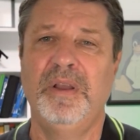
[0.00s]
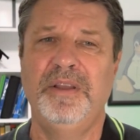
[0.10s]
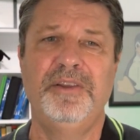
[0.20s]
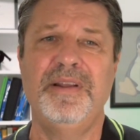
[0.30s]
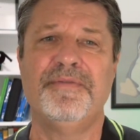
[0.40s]

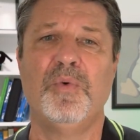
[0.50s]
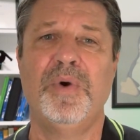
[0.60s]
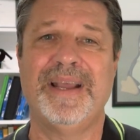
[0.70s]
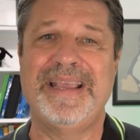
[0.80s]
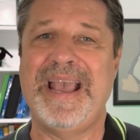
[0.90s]
you never
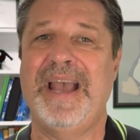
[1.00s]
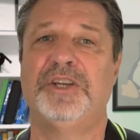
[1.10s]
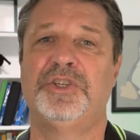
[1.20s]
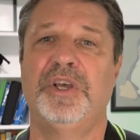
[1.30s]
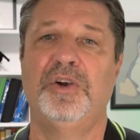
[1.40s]
want to
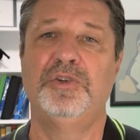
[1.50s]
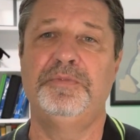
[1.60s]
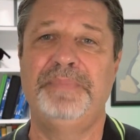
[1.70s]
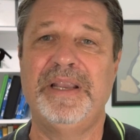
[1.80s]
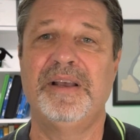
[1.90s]
cache those
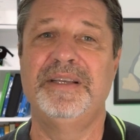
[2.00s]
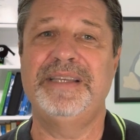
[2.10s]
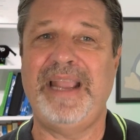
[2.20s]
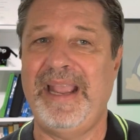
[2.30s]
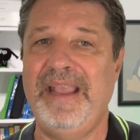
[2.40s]
because
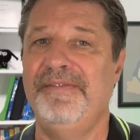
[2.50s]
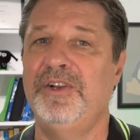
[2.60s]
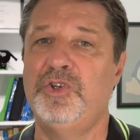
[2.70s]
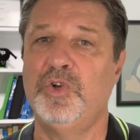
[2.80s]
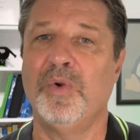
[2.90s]
even
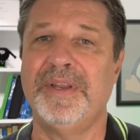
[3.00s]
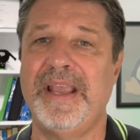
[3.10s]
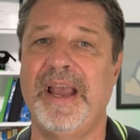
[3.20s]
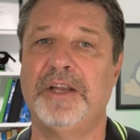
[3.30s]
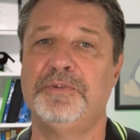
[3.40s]
a short
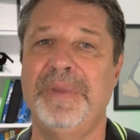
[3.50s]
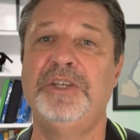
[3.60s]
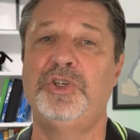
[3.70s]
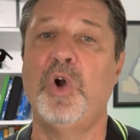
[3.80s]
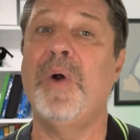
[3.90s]
cache may
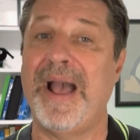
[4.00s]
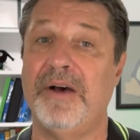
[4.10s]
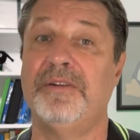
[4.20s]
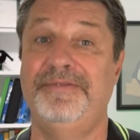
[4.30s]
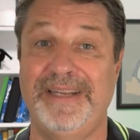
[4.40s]
show
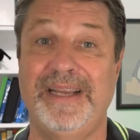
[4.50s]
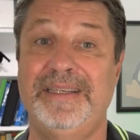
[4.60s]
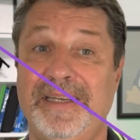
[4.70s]
out-of-date